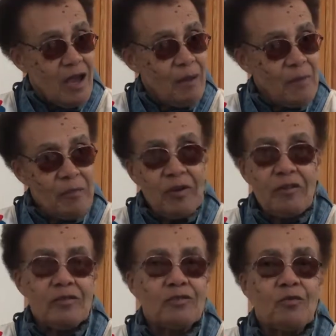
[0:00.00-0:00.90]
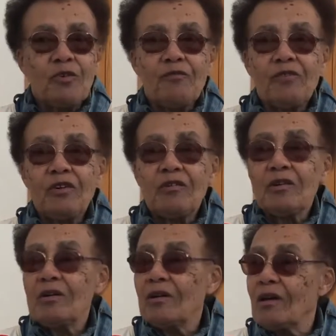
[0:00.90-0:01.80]
my parents weren't
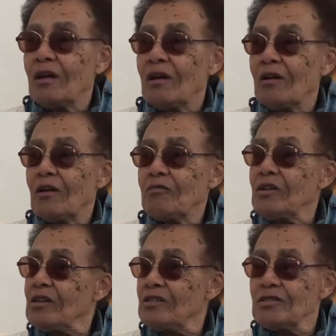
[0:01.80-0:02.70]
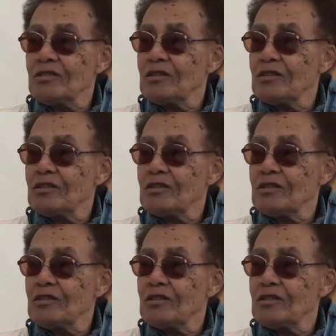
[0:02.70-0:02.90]
very religious.